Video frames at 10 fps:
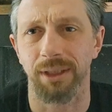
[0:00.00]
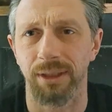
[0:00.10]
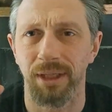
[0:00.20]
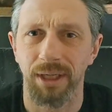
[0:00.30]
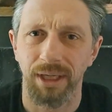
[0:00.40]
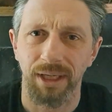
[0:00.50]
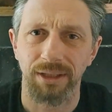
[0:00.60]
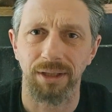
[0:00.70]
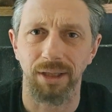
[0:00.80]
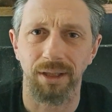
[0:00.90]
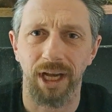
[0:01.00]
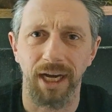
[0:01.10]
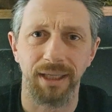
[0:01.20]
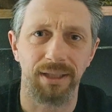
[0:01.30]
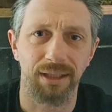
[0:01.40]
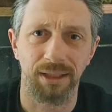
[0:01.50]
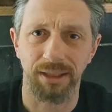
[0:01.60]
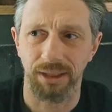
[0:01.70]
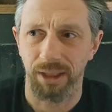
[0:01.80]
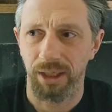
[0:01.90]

And it's a little hack that, like,